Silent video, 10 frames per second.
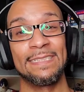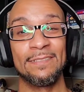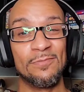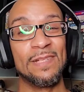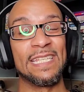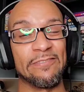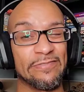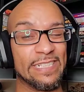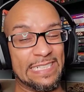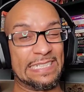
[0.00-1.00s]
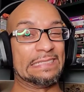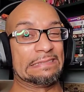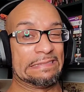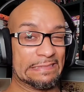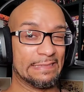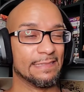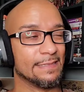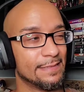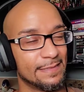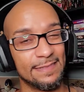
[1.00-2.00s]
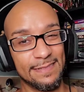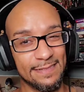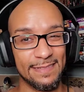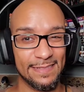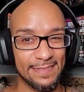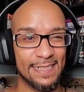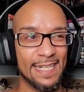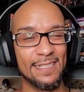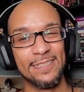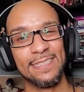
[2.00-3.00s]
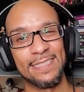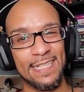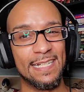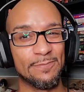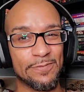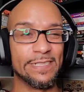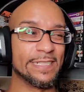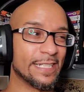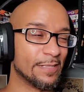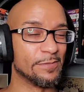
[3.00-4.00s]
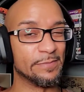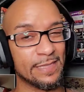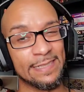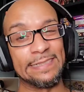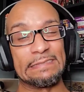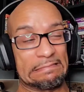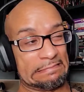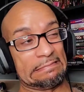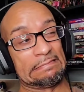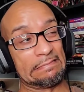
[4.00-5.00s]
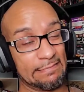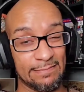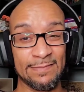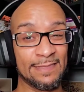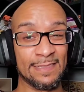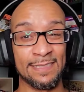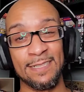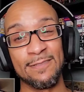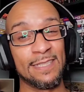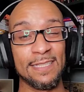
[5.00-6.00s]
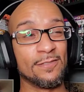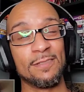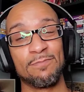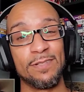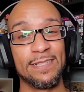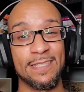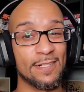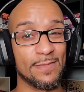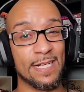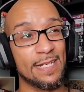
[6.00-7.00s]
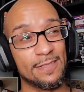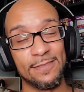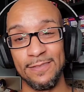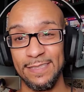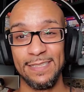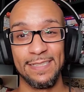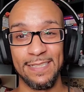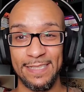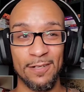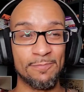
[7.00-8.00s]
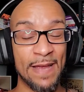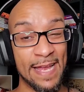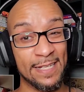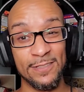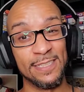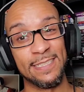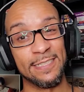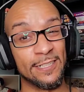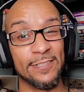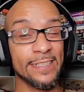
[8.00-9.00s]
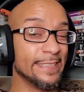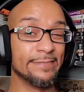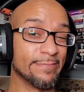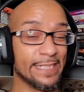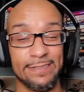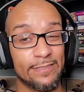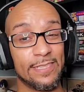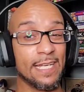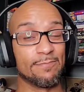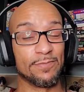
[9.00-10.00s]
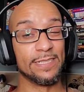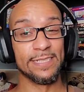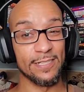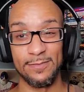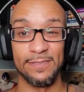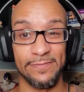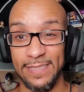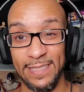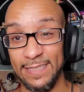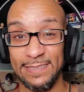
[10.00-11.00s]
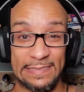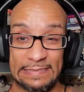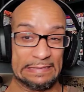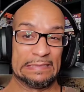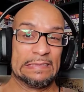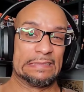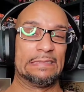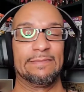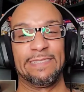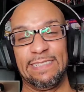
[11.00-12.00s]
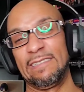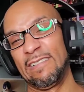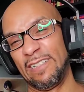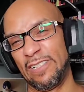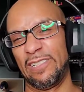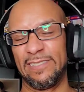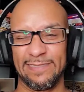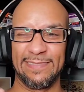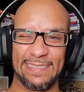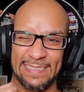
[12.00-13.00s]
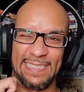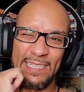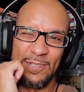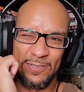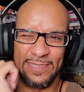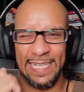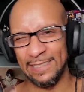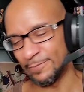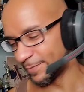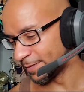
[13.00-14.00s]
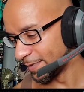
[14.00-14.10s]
it'll make you flinch. Like, I know it's kind of predetermined, but like, I don't think you can predetermine how their back goes into her knee. Like, you can't predetermine and fake that. It's just like, oh, damn.